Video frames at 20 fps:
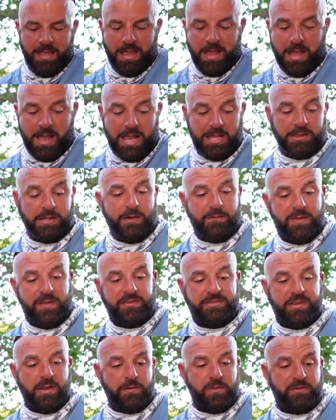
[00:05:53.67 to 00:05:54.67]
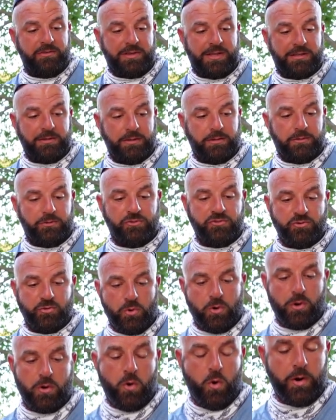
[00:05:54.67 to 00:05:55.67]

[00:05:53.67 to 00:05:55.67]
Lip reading: I love these here. These are like a little drawer